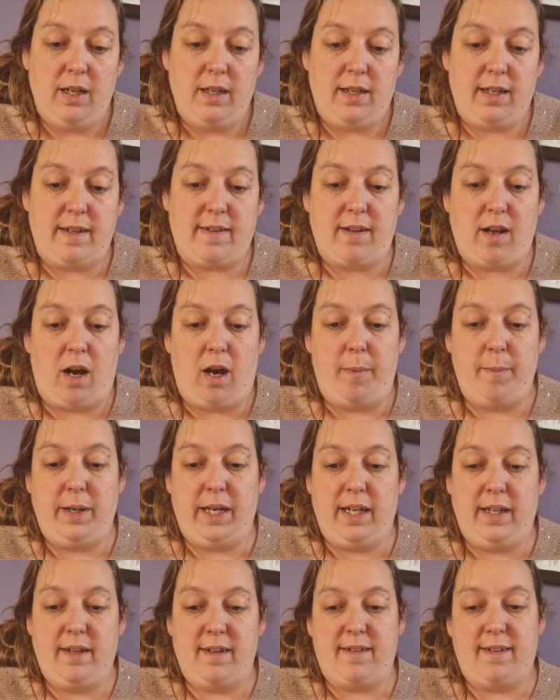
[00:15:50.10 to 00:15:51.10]

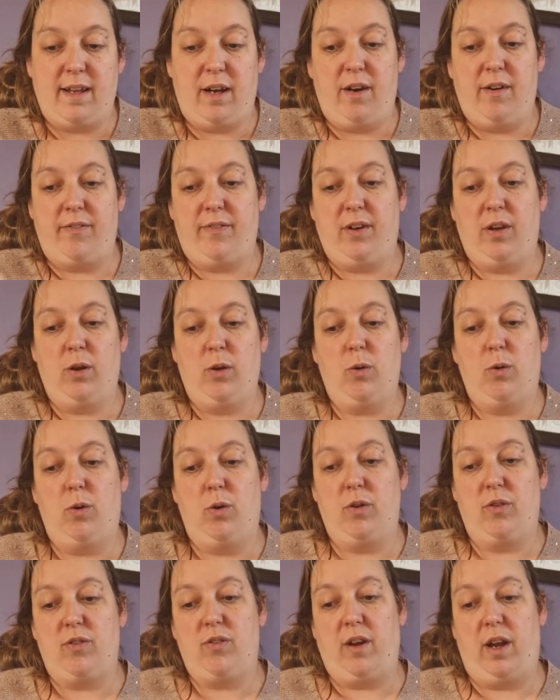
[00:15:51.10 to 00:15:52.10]
Disharmony in the self can
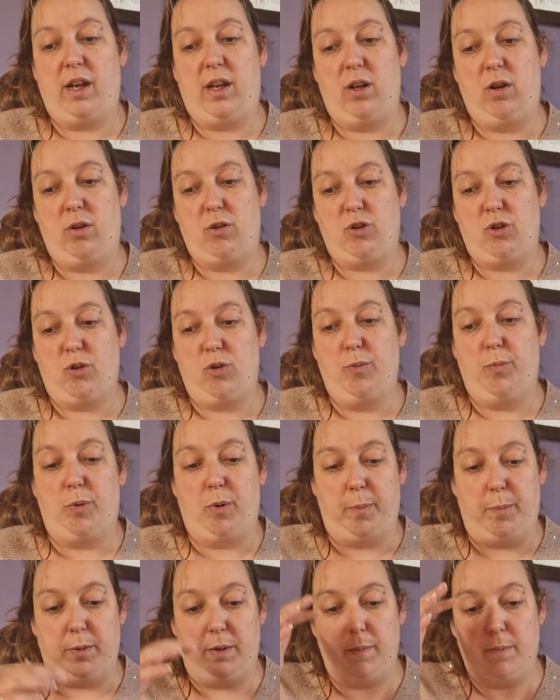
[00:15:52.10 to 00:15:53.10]
cause psychological
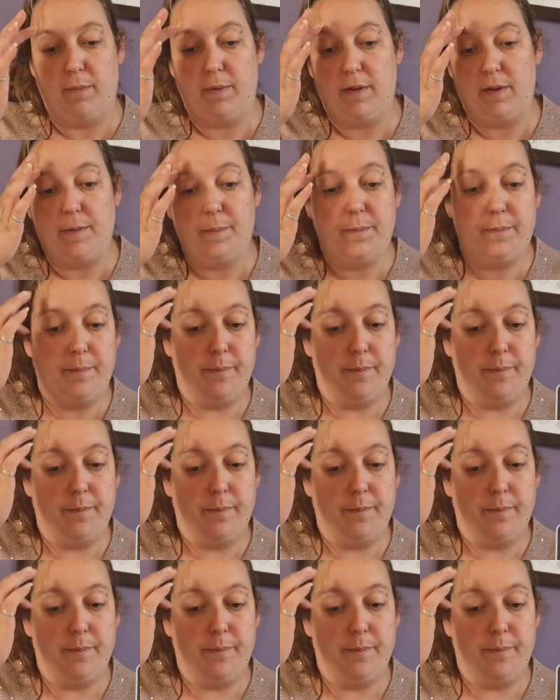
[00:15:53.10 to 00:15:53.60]
problems.